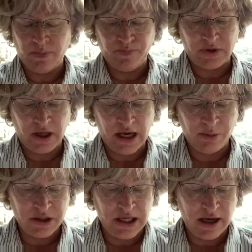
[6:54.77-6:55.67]

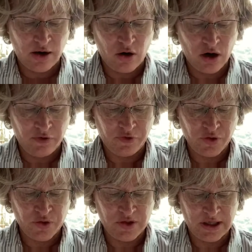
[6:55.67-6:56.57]
Habitat
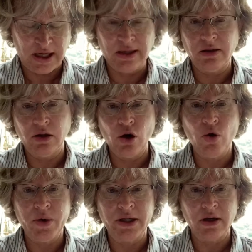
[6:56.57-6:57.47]
offers a
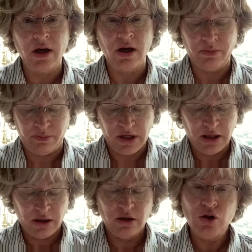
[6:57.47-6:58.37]
low income,
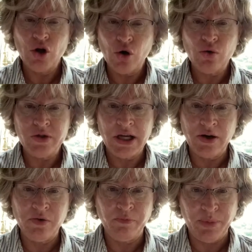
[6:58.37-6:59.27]
no
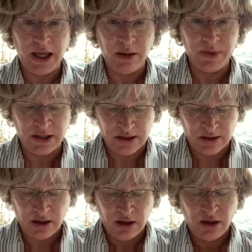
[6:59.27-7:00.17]
down payment,
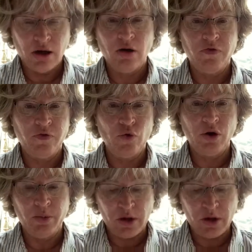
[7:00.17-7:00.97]
affordable